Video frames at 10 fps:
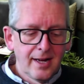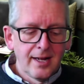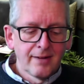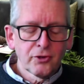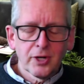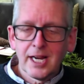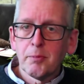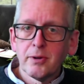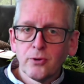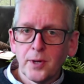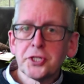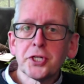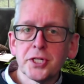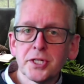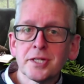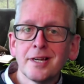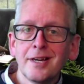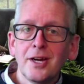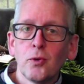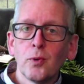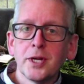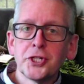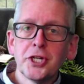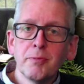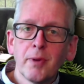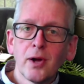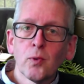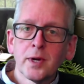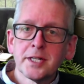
I've got a couple of questions which you might want